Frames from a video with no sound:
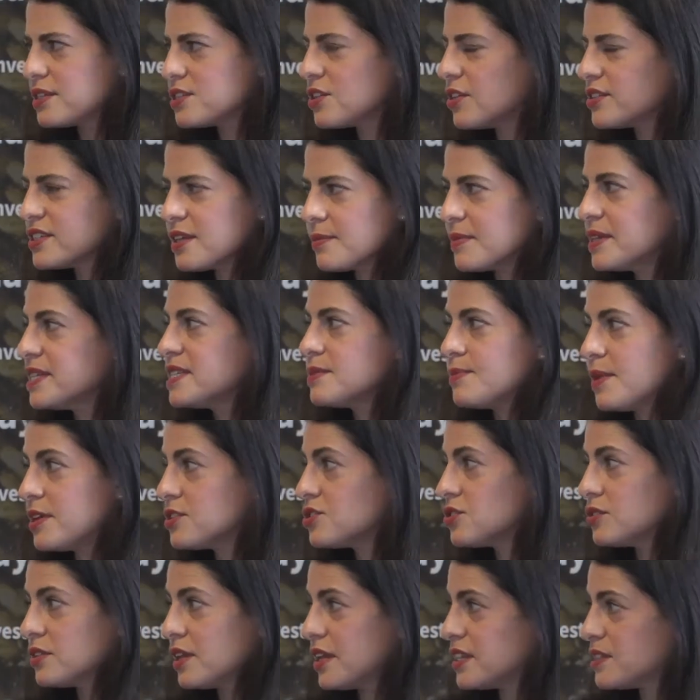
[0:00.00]
not something
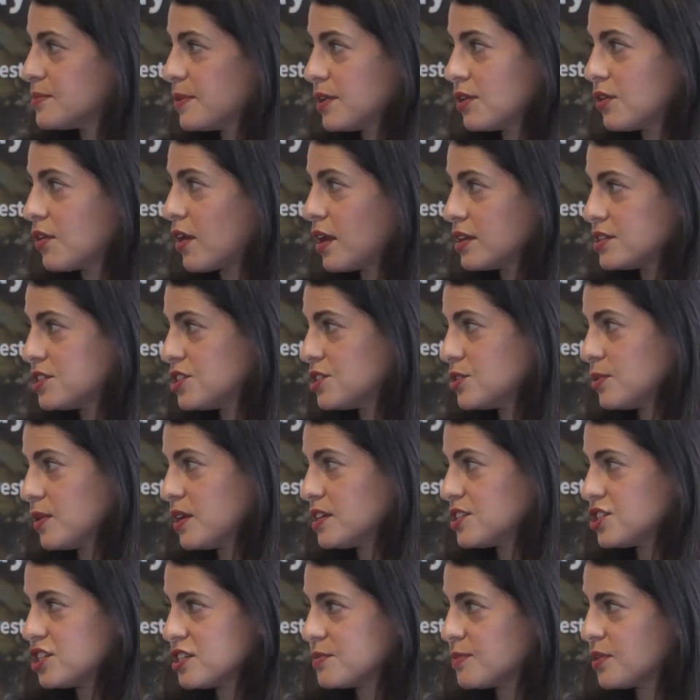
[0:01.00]
special that's been granted to
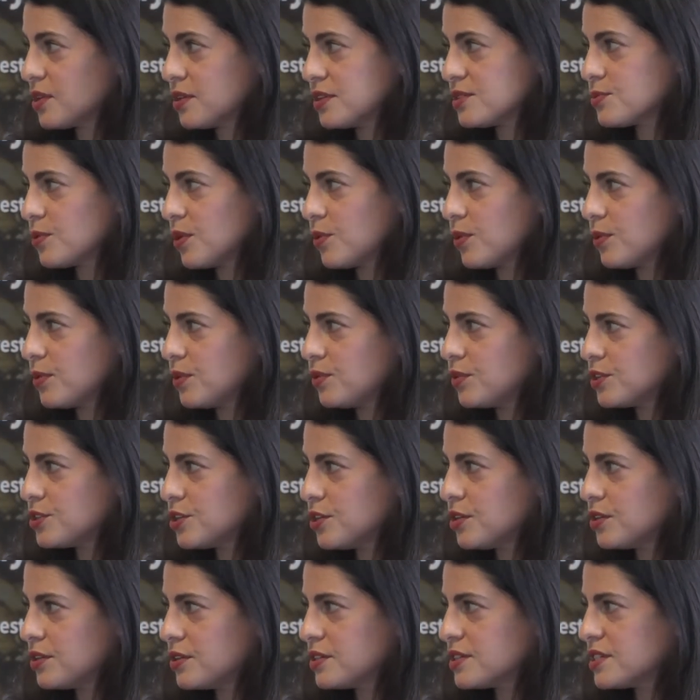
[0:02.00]
us just because we're women
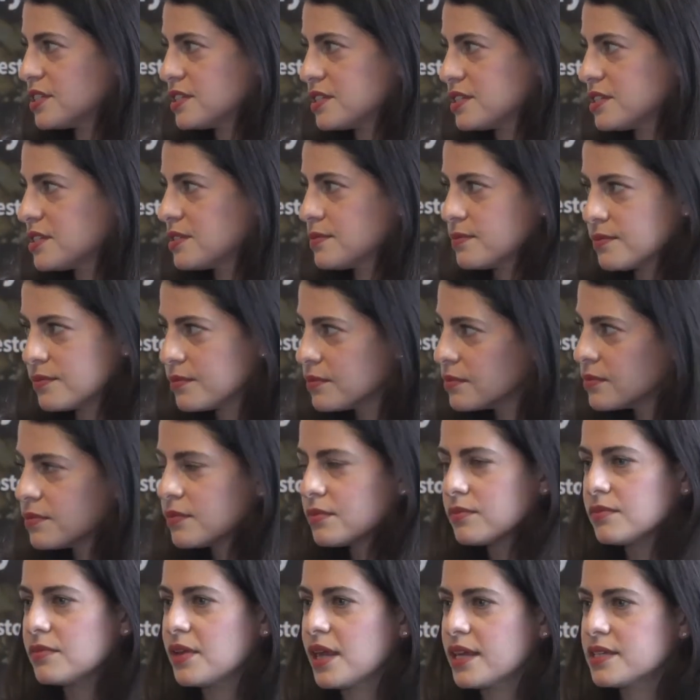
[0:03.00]
returners. It's
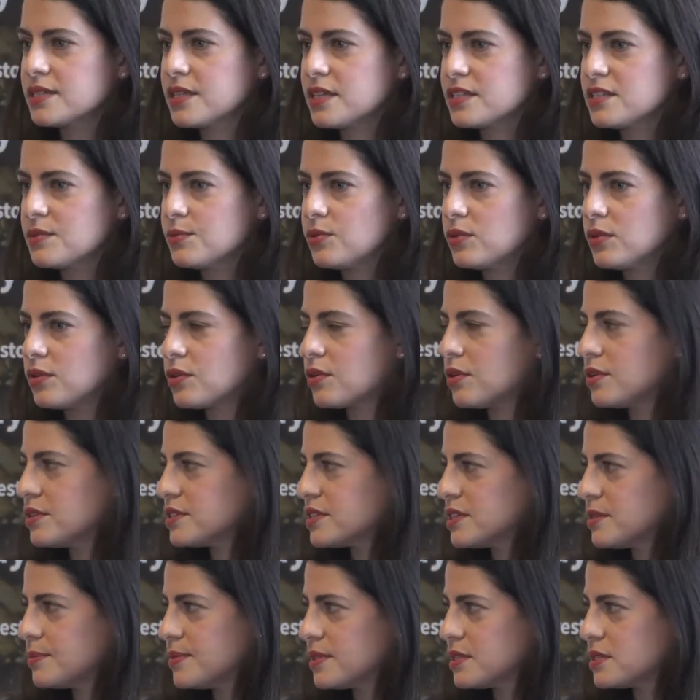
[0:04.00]
accessible
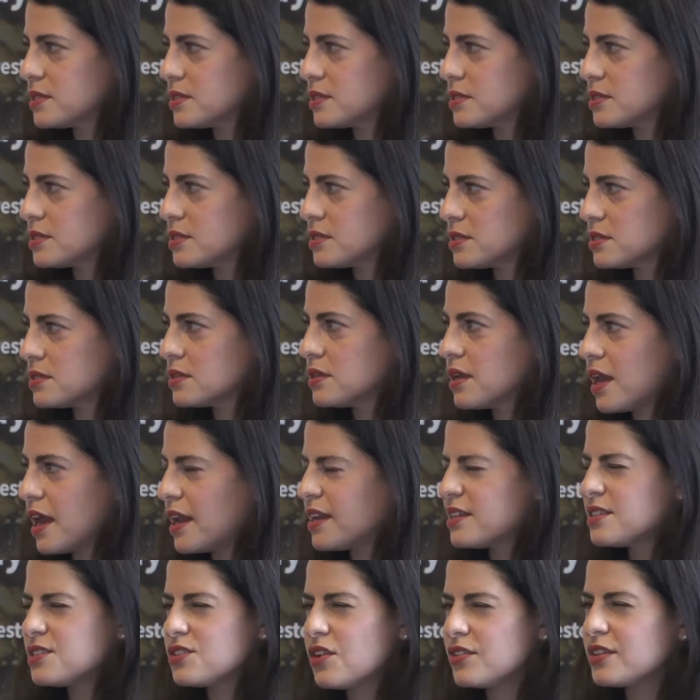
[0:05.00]
across the business. And
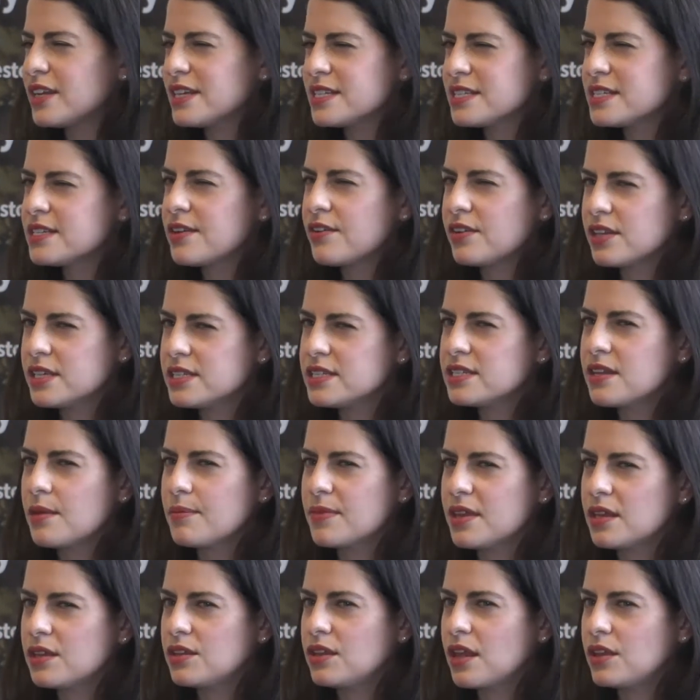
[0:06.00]
it's not necessarily
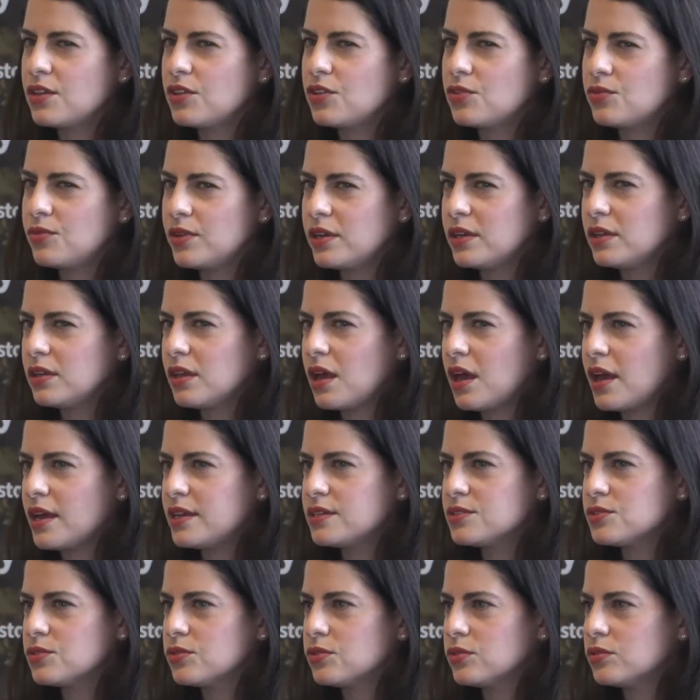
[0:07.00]
something that you'd
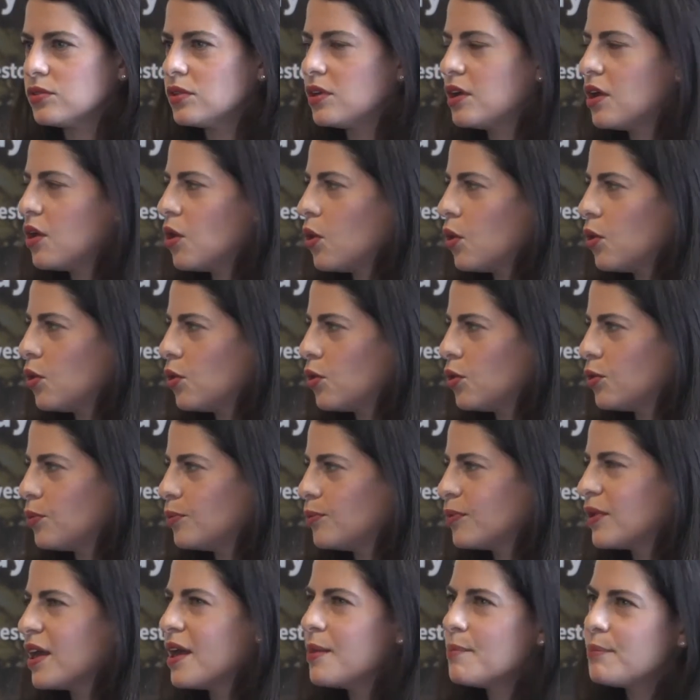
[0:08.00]
realise or
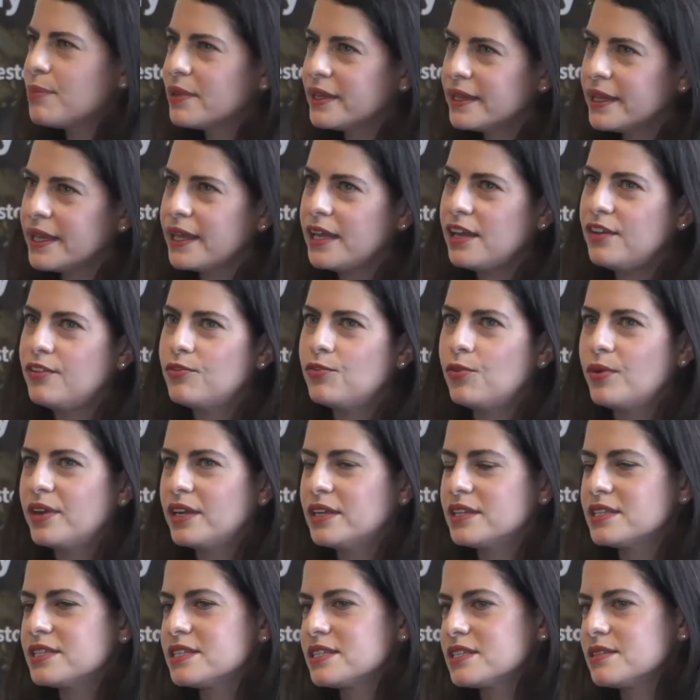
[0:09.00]
believe when
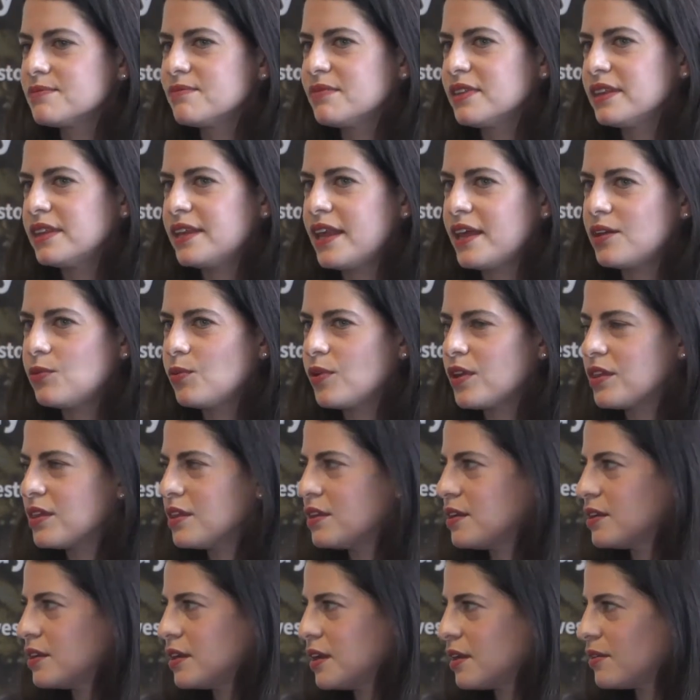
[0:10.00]
it's led with
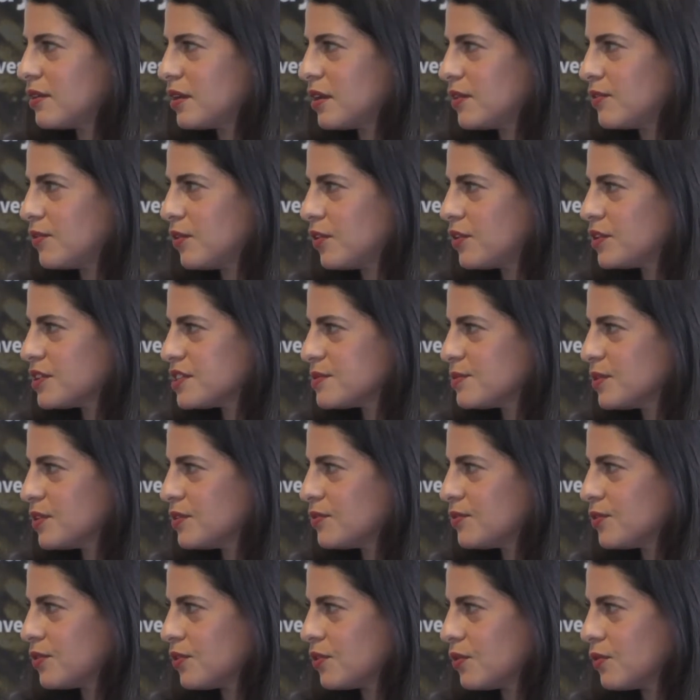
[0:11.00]
in an
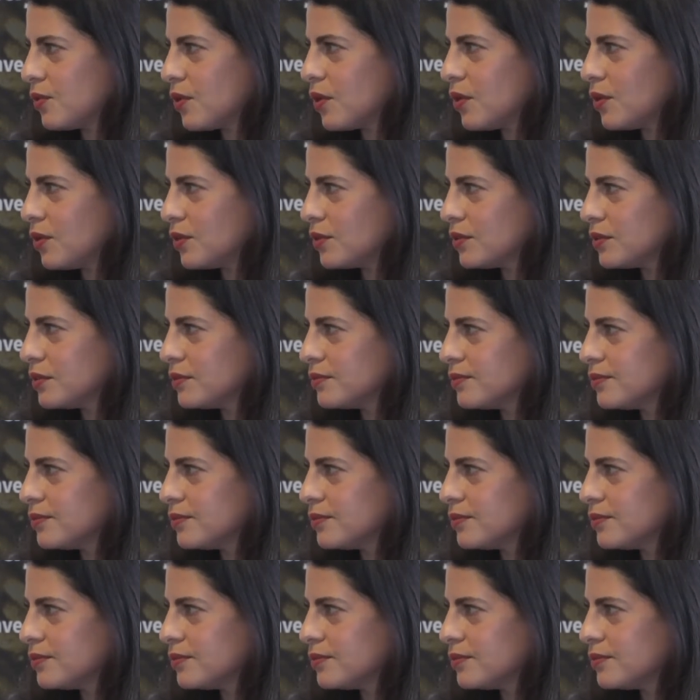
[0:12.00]
advertisement for a role.